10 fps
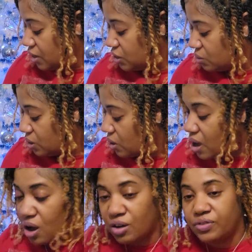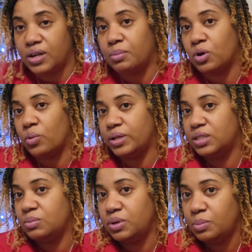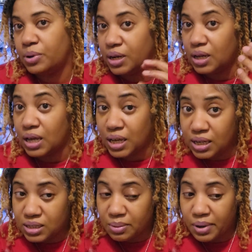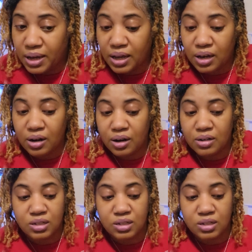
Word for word: Don't know how often I'm going to be putting heat to my hair,